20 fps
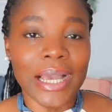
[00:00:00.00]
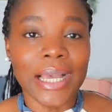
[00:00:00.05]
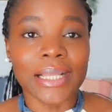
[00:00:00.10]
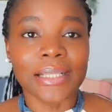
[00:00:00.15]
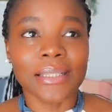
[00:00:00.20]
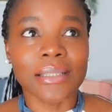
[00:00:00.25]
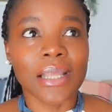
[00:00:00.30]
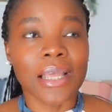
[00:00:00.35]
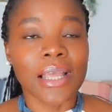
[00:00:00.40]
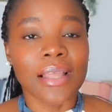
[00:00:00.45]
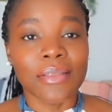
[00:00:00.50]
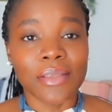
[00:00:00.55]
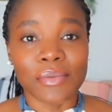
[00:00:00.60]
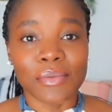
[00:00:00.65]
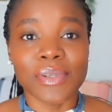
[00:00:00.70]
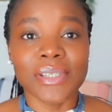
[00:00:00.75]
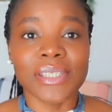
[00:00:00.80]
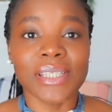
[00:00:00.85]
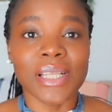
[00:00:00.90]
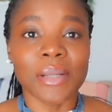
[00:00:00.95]
And the
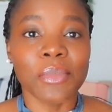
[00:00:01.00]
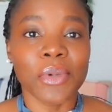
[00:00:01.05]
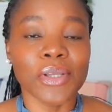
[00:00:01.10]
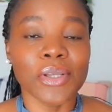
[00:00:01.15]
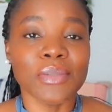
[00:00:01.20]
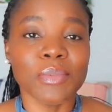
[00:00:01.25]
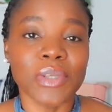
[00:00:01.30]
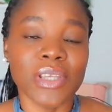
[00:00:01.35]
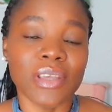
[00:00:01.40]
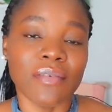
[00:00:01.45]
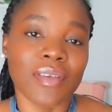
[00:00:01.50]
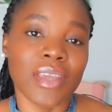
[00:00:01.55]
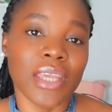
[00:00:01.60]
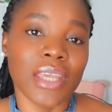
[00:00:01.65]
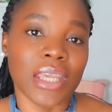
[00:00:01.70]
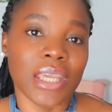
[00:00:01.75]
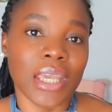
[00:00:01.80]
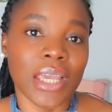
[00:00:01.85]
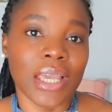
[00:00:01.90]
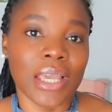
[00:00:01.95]
reason I'm going to be giving
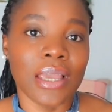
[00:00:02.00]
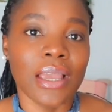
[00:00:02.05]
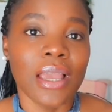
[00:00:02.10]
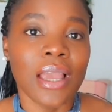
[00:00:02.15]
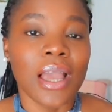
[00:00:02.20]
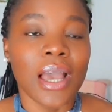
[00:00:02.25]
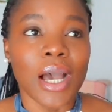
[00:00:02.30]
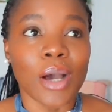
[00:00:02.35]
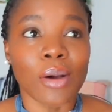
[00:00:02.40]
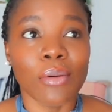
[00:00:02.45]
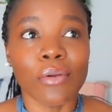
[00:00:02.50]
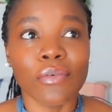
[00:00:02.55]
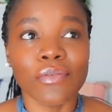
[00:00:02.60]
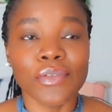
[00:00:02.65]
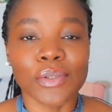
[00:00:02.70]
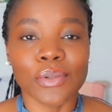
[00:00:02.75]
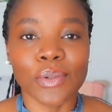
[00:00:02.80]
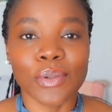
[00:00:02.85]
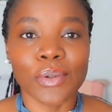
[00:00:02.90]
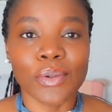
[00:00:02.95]
here, I would love
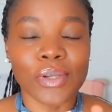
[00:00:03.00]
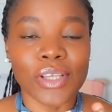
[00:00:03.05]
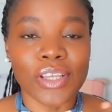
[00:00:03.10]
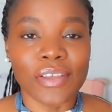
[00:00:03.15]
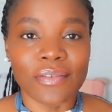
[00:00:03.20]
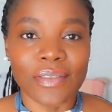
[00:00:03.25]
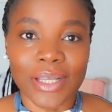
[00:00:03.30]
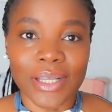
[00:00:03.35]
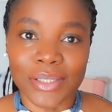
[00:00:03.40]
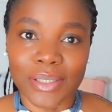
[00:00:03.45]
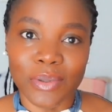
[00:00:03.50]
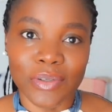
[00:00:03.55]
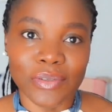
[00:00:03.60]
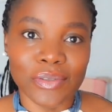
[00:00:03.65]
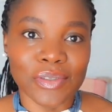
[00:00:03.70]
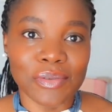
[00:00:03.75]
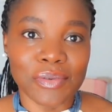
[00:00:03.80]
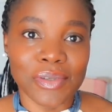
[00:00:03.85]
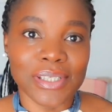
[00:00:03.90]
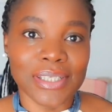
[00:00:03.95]
to know if that's some of
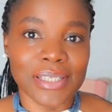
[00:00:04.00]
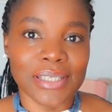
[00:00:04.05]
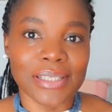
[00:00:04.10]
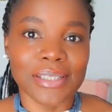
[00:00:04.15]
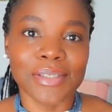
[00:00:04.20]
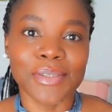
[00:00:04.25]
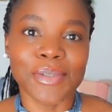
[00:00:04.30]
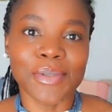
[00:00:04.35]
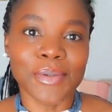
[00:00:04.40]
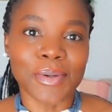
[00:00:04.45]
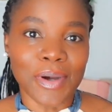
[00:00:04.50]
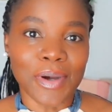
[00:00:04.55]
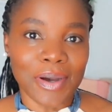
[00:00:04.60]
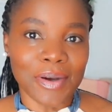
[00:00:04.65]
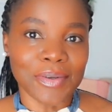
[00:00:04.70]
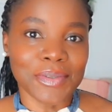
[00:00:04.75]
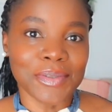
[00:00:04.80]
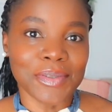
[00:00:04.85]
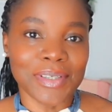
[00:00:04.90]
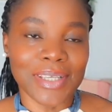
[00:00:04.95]
those reasons you are
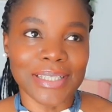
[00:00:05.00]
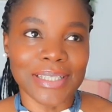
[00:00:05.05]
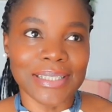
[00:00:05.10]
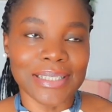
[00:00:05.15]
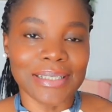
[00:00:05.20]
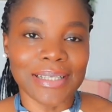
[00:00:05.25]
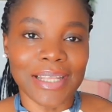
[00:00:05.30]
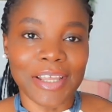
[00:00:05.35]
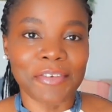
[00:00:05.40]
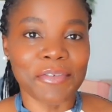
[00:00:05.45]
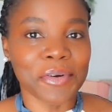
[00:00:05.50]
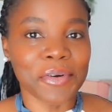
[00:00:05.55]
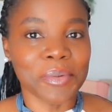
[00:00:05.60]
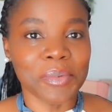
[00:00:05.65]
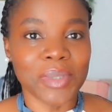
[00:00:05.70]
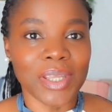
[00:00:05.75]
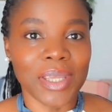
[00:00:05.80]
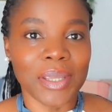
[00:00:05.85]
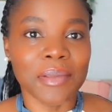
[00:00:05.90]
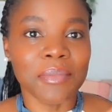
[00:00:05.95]
also getting like
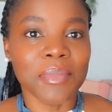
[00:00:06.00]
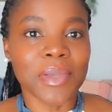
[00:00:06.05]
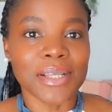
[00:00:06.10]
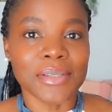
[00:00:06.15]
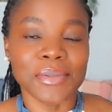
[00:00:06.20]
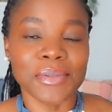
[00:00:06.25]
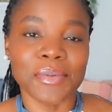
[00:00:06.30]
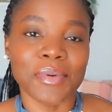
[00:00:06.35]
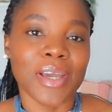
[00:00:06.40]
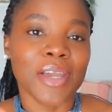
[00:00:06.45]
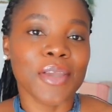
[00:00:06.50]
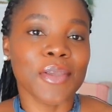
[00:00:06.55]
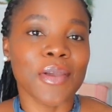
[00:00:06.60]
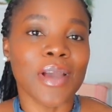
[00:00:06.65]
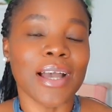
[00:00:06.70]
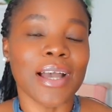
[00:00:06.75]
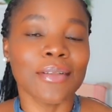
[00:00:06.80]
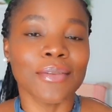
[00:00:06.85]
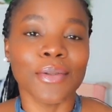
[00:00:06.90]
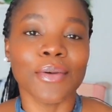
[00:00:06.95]
from them as to why you
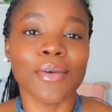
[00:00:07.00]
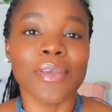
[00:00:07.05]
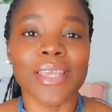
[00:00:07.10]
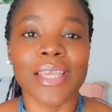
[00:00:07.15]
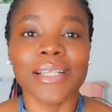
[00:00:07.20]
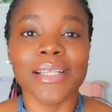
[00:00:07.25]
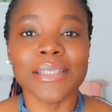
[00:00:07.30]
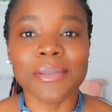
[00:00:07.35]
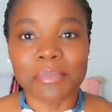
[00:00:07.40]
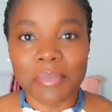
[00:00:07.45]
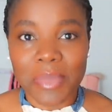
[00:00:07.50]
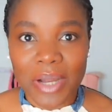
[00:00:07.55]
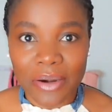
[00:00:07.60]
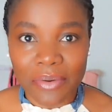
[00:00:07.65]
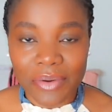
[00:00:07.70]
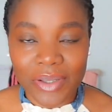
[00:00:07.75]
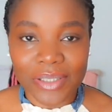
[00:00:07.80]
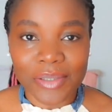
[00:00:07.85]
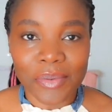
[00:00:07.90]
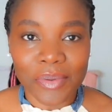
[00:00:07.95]
are not yet
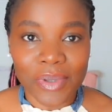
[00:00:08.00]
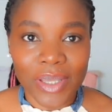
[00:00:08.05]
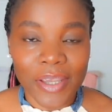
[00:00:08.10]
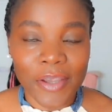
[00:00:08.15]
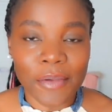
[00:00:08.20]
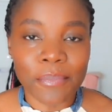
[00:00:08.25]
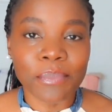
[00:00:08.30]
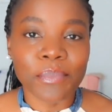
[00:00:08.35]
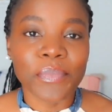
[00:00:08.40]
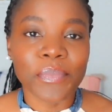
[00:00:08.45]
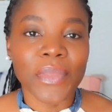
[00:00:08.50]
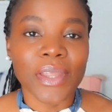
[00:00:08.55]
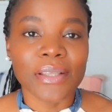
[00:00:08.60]
married, okay?